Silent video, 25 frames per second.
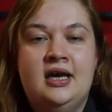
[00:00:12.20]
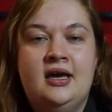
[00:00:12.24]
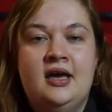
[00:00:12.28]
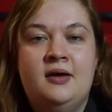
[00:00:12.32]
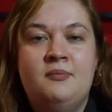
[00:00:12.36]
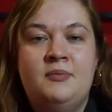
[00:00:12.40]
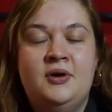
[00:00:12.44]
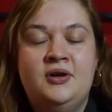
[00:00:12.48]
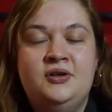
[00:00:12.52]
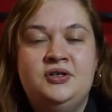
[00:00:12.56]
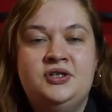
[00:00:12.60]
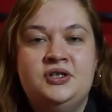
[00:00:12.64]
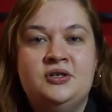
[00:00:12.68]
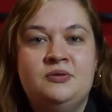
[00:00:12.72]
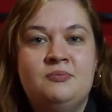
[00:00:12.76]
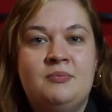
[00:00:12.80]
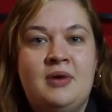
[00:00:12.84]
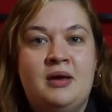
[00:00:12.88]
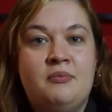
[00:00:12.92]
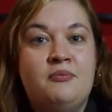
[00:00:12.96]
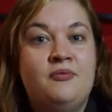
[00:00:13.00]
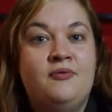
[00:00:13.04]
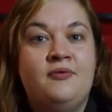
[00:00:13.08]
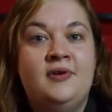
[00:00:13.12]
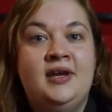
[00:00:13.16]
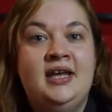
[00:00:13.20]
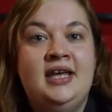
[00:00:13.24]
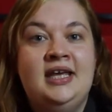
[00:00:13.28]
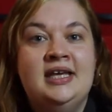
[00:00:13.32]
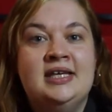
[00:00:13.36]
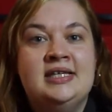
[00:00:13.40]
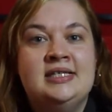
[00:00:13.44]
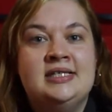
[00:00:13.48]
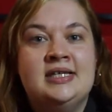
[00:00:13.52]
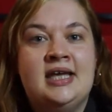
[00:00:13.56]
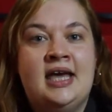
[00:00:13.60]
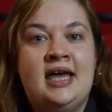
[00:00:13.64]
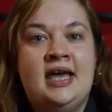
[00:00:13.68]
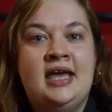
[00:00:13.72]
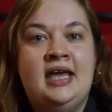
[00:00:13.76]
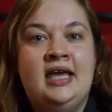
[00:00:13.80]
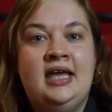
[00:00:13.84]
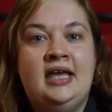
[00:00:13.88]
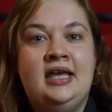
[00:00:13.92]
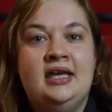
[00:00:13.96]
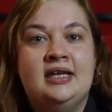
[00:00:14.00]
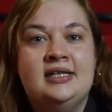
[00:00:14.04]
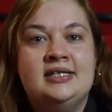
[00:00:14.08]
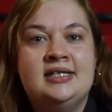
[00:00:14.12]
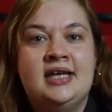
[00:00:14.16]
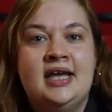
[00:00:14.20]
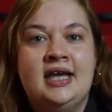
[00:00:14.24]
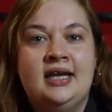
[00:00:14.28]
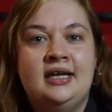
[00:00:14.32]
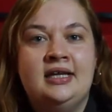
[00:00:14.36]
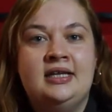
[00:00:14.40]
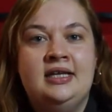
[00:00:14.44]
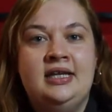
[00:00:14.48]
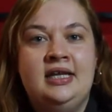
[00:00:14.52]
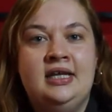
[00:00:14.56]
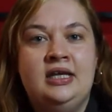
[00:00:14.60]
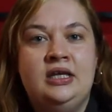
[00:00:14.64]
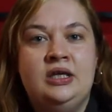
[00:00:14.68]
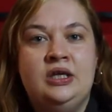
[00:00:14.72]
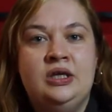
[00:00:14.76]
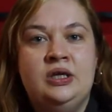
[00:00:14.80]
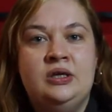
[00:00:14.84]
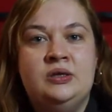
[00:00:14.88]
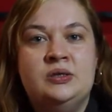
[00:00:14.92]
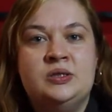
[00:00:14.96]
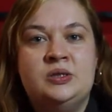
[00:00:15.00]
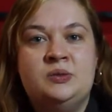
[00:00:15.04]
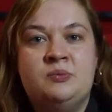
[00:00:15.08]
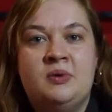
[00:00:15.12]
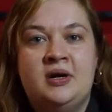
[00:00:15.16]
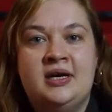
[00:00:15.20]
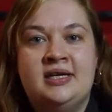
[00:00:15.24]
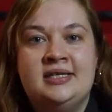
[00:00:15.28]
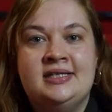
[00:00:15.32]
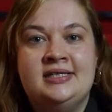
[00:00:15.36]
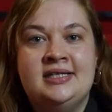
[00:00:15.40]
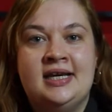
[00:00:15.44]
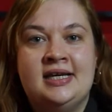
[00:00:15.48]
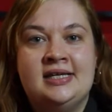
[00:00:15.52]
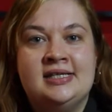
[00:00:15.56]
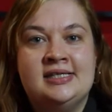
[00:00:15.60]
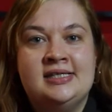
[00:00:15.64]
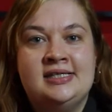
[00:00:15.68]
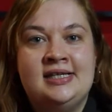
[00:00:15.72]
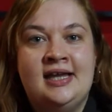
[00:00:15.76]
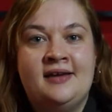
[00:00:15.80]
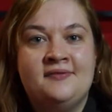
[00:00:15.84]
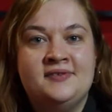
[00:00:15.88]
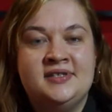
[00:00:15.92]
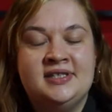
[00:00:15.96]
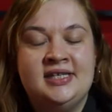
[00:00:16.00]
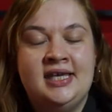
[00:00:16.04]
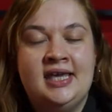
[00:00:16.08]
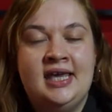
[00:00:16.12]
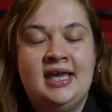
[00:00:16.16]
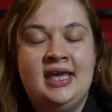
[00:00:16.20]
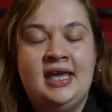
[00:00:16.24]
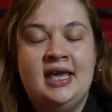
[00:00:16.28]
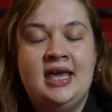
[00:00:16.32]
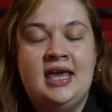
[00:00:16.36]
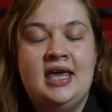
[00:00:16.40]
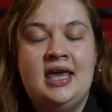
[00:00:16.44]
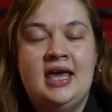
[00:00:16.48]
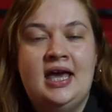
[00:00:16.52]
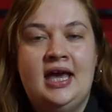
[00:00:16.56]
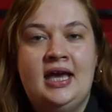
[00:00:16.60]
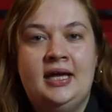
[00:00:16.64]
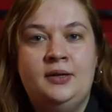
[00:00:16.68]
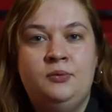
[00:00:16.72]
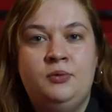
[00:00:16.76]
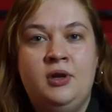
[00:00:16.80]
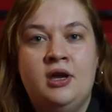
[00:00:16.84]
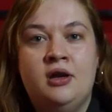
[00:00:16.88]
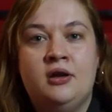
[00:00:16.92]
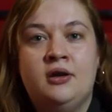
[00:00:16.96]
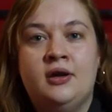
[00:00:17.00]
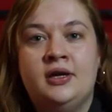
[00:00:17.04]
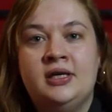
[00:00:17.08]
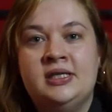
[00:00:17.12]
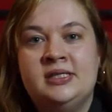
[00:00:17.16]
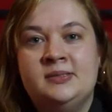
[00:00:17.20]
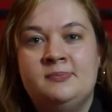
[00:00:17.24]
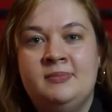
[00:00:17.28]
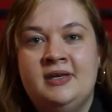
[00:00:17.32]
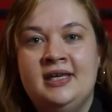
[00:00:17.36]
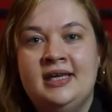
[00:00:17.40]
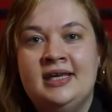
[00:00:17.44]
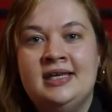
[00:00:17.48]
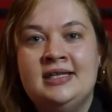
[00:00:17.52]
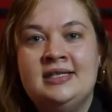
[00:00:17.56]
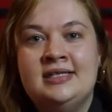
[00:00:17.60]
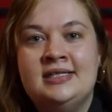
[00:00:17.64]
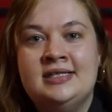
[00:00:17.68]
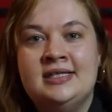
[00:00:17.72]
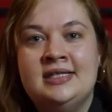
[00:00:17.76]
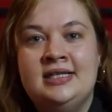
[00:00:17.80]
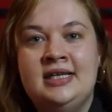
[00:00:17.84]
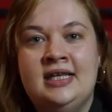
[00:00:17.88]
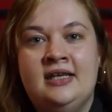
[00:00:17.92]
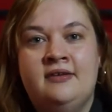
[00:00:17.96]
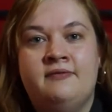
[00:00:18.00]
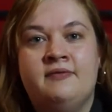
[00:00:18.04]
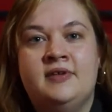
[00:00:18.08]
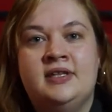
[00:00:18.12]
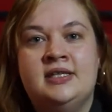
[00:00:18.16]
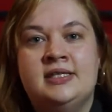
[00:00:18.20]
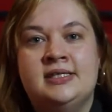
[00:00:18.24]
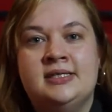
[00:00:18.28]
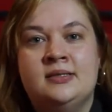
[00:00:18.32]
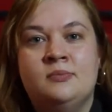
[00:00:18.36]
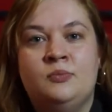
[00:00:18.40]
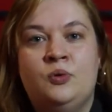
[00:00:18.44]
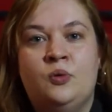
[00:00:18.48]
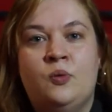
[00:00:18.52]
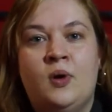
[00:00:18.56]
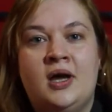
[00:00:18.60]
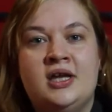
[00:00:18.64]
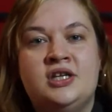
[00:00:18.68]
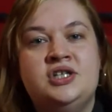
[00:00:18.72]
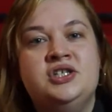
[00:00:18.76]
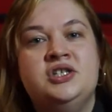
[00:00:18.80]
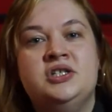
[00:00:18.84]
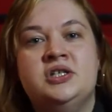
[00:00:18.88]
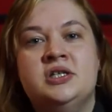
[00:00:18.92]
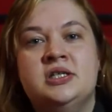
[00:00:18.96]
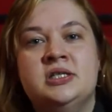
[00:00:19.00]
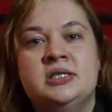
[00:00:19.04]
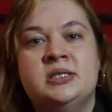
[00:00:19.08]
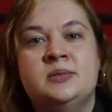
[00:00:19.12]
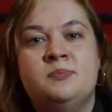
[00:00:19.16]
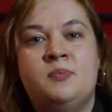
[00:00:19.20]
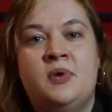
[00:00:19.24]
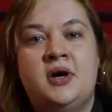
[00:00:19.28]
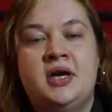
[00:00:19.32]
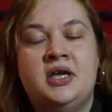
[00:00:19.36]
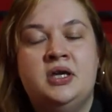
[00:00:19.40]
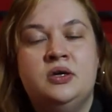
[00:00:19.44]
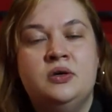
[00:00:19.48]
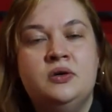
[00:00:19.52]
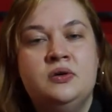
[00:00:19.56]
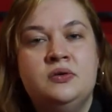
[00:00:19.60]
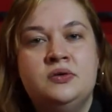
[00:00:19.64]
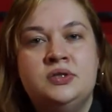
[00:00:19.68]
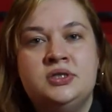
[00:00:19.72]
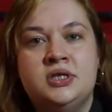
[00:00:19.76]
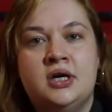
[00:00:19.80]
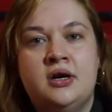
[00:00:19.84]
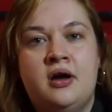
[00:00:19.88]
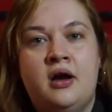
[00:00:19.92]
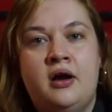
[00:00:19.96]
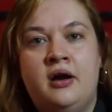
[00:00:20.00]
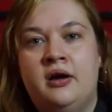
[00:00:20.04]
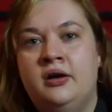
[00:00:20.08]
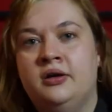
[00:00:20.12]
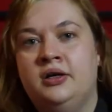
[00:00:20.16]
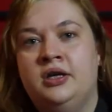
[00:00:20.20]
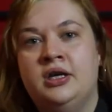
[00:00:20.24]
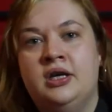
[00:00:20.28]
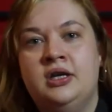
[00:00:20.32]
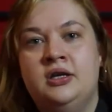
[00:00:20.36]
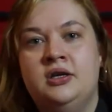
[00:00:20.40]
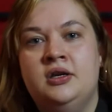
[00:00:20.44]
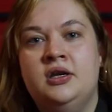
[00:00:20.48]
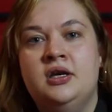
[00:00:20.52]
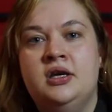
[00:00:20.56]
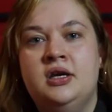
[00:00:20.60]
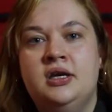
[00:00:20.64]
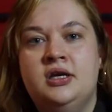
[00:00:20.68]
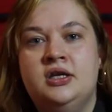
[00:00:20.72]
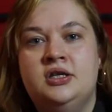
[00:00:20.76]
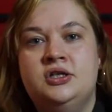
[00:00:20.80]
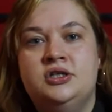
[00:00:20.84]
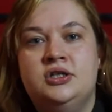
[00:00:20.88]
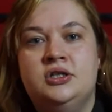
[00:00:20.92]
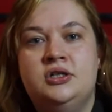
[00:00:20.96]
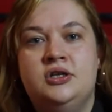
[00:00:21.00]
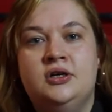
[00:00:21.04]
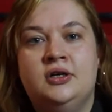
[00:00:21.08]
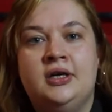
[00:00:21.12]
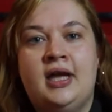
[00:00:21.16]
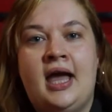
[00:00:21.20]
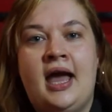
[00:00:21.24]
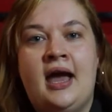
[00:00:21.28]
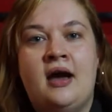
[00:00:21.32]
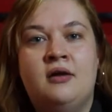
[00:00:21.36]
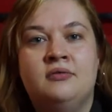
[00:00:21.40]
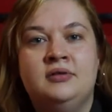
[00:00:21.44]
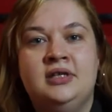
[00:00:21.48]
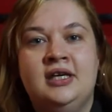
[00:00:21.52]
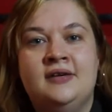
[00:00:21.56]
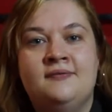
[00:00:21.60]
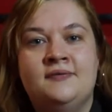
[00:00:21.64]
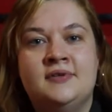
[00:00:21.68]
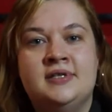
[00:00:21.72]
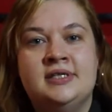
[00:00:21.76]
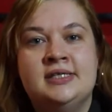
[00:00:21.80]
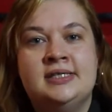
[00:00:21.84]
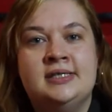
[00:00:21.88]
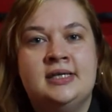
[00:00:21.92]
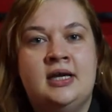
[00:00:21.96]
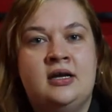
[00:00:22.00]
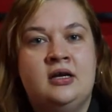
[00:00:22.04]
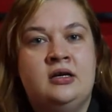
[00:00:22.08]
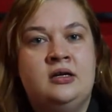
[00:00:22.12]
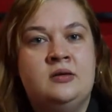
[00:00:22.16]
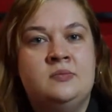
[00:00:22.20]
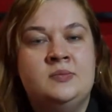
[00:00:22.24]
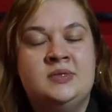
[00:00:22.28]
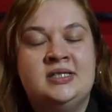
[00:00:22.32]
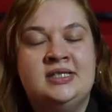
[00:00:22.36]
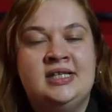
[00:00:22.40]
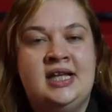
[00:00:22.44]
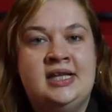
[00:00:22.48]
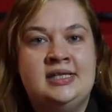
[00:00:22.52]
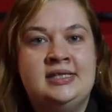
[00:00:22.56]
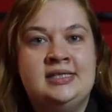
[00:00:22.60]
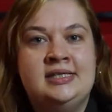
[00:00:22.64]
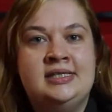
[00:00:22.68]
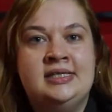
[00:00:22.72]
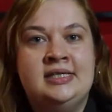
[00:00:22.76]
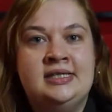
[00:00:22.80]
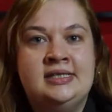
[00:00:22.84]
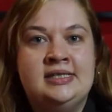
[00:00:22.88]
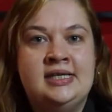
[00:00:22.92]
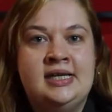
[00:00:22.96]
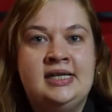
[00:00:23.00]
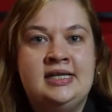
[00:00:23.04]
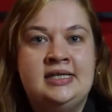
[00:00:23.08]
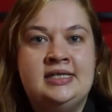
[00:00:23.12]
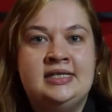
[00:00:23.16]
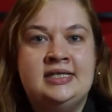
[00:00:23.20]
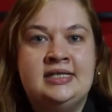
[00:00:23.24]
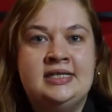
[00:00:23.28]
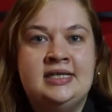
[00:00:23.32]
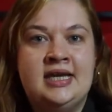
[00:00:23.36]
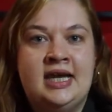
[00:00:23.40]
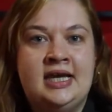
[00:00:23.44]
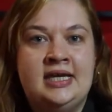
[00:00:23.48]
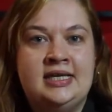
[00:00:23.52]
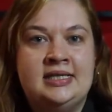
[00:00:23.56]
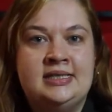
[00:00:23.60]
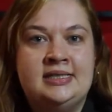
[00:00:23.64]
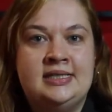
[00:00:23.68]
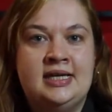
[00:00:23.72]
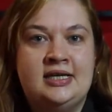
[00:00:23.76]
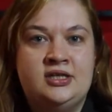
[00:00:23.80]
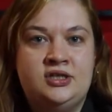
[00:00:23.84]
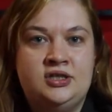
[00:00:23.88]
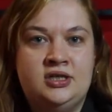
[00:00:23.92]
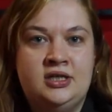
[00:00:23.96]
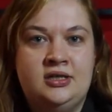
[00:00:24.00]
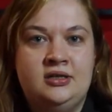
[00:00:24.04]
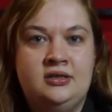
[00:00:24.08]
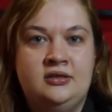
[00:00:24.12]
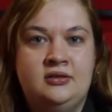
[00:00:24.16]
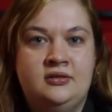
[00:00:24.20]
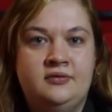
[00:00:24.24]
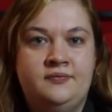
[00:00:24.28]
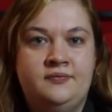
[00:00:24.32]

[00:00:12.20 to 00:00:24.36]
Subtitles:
Emotion memory is a technique used by Stanislavski, and we are going to be interleaving some questions by Uta Hagen to look at our given circumstances in today's session.